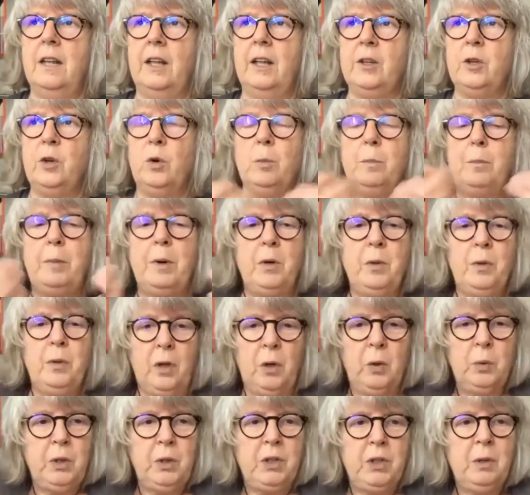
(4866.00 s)
you're both holding the
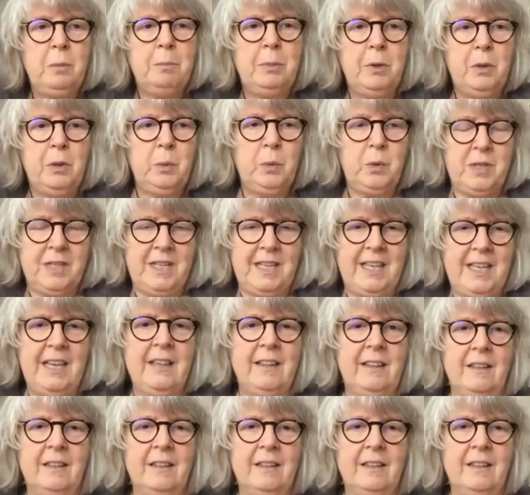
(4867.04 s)
bowl together,